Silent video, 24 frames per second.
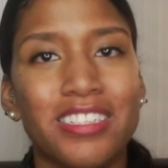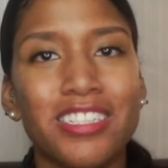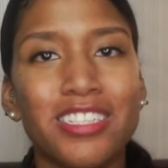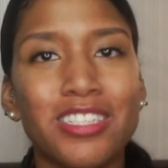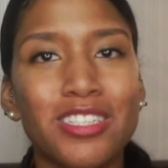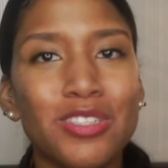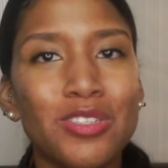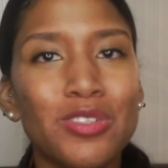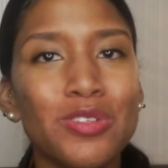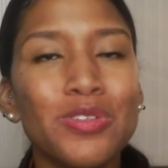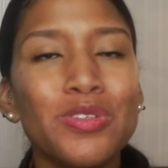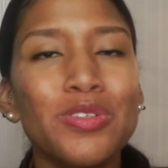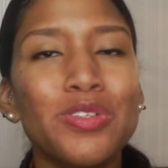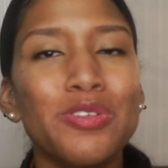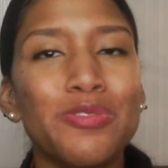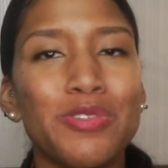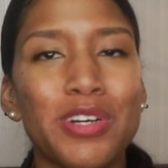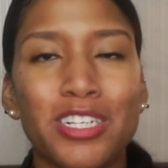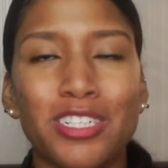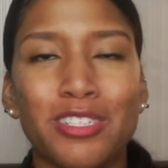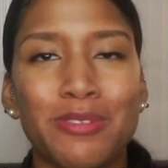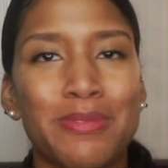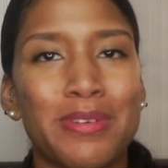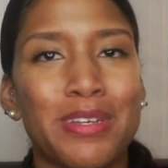Just do the
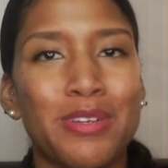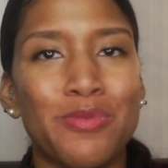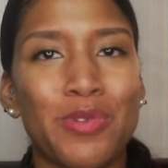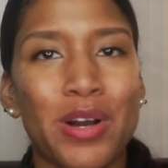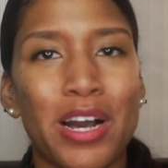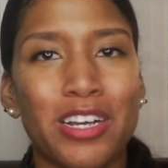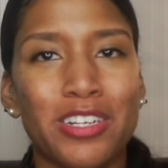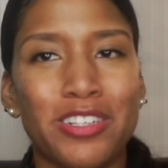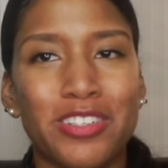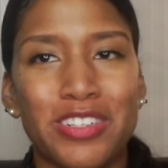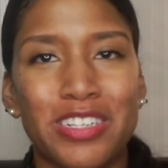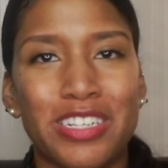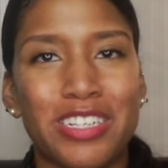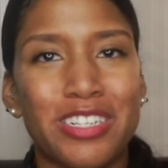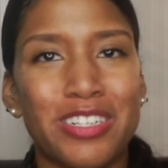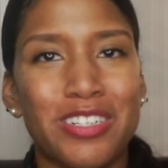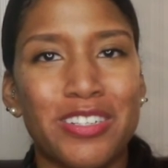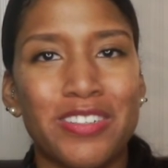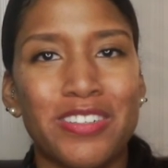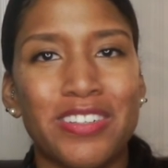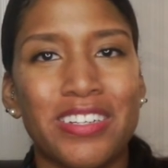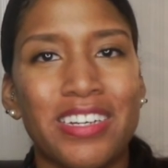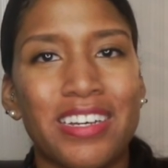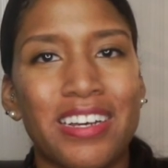regimen while you're in
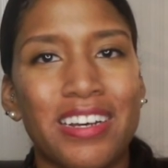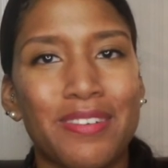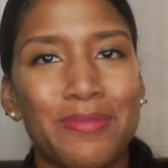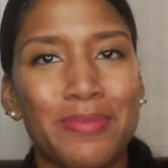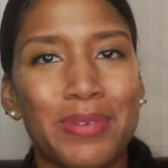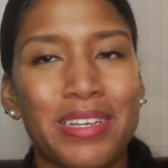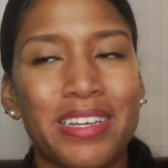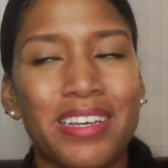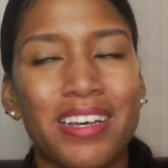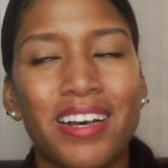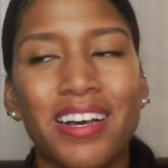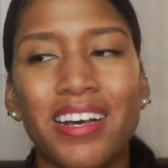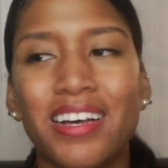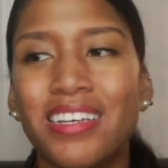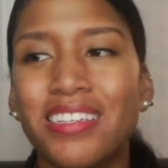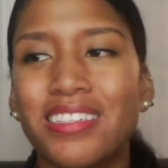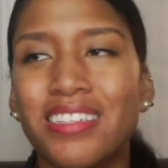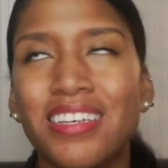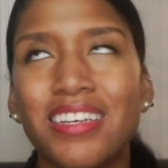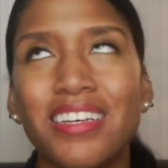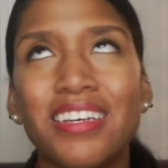Korea because